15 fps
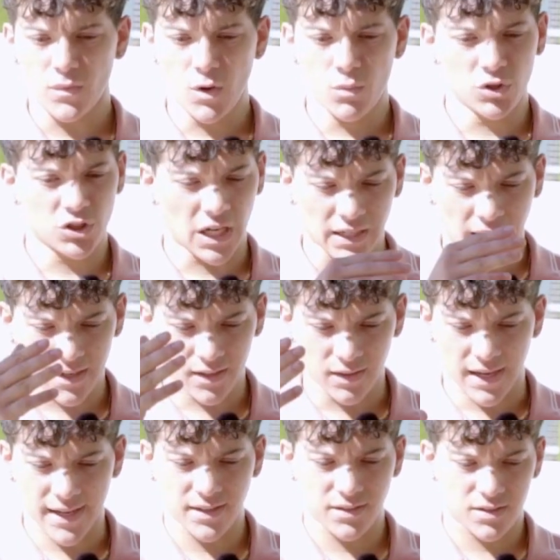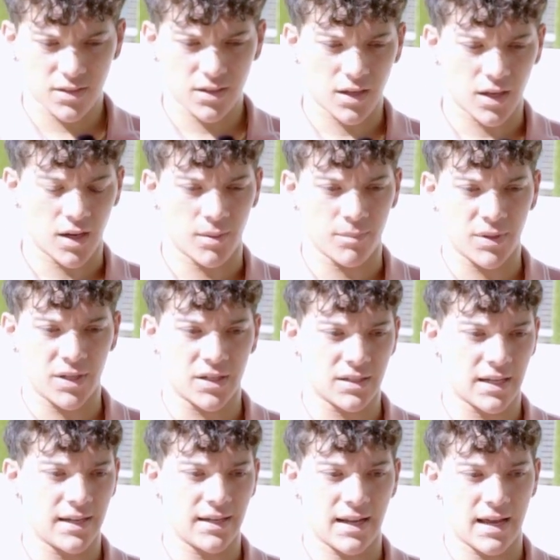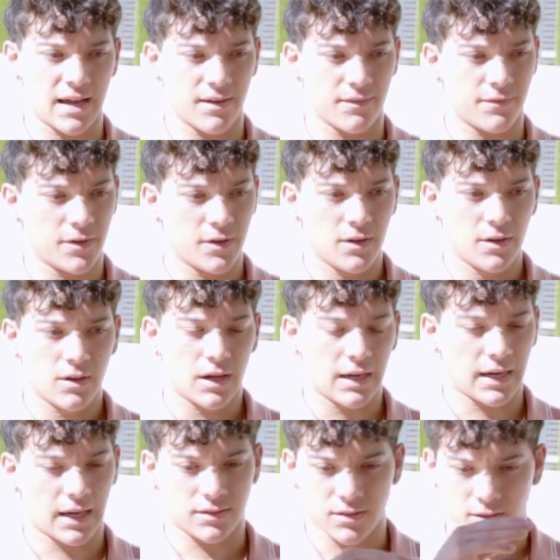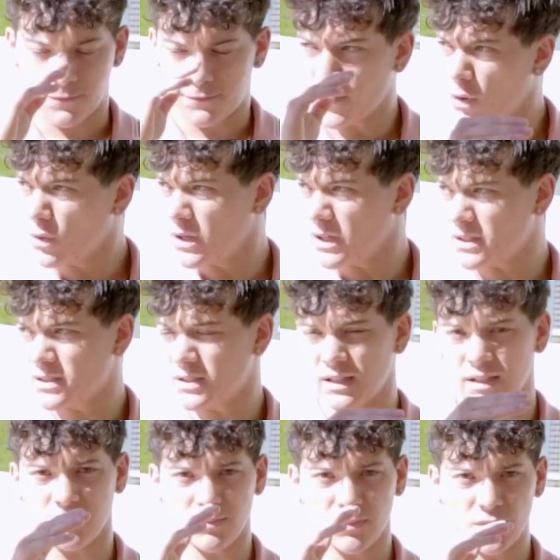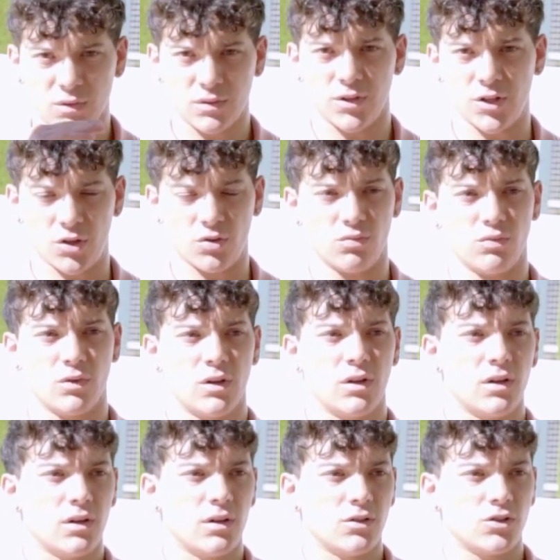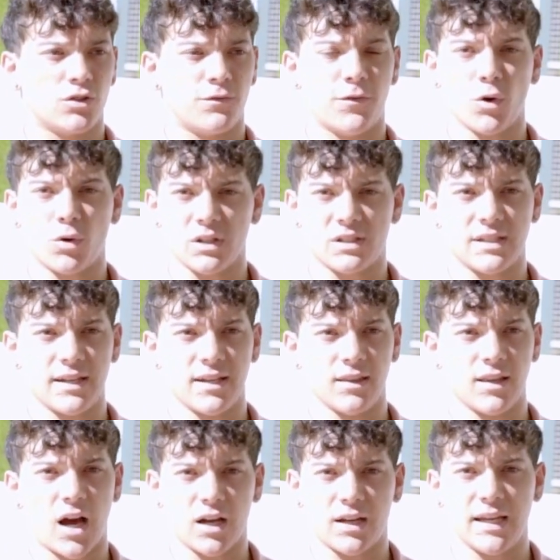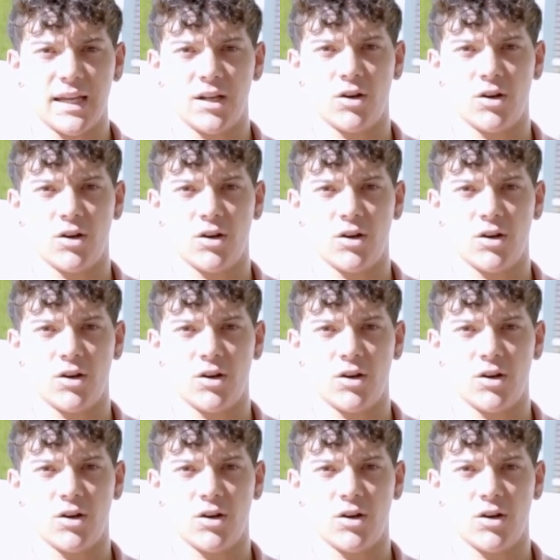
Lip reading: which I kind of liked because I got to focus and, you know, just focus in and lock in